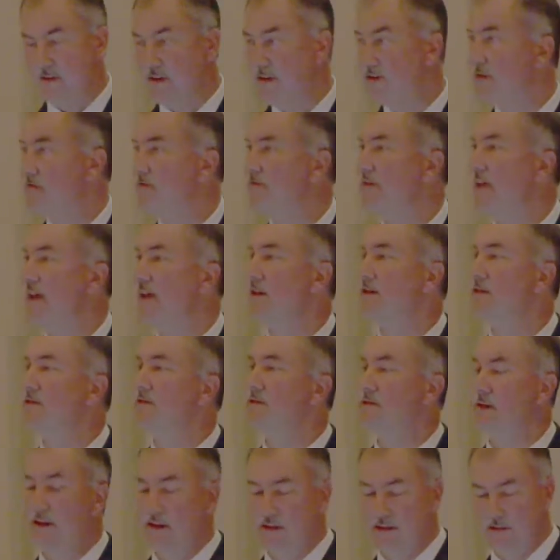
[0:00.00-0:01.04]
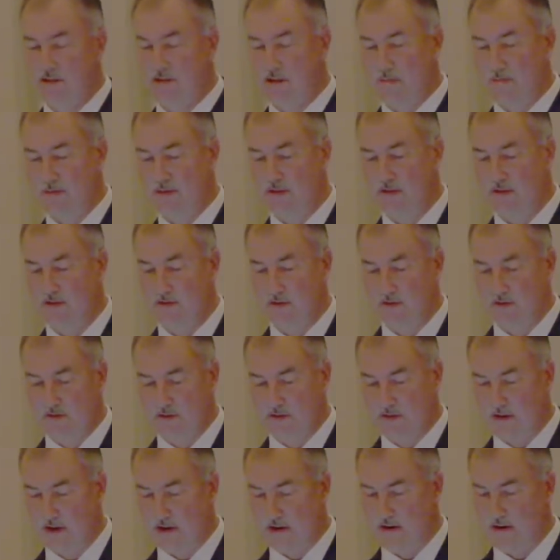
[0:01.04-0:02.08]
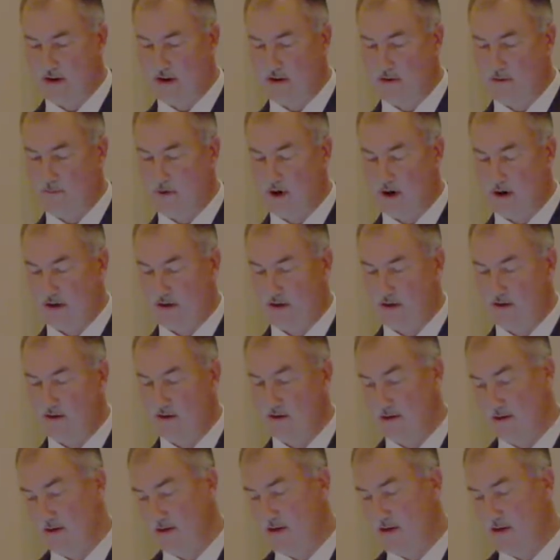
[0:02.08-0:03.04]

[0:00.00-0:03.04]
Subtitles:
of these advanced skin substitutes that are on the market.